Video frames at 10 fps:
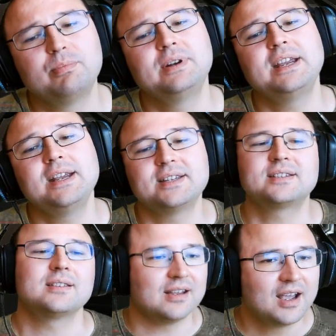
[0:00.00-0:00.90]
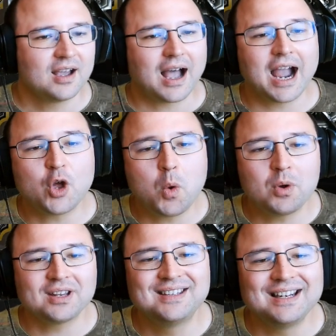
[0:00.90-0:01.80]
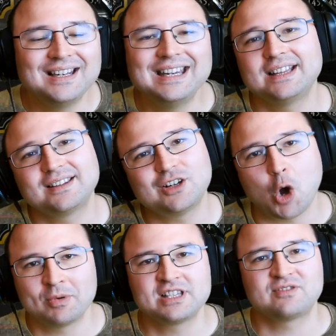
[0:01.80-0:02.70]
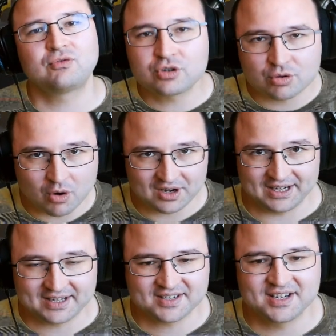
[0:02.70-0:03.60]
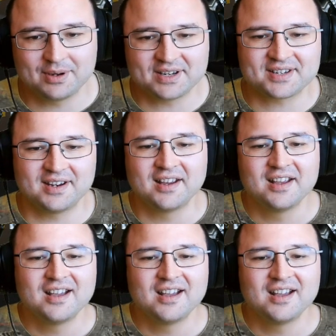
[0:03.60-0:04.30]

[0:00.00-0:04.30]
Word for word: Please. I don't want to delete comments for trolling. Seriously.